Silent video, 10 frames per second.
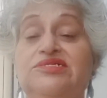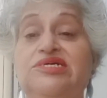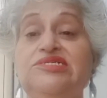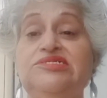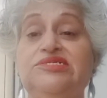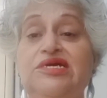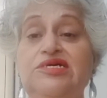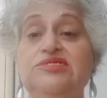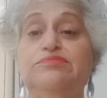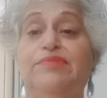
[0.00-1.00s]
this
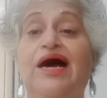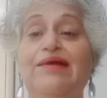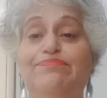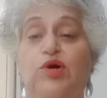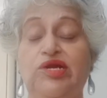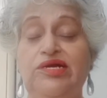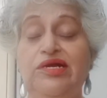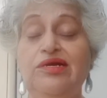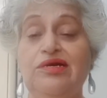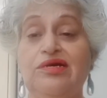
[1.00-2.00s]
is my body,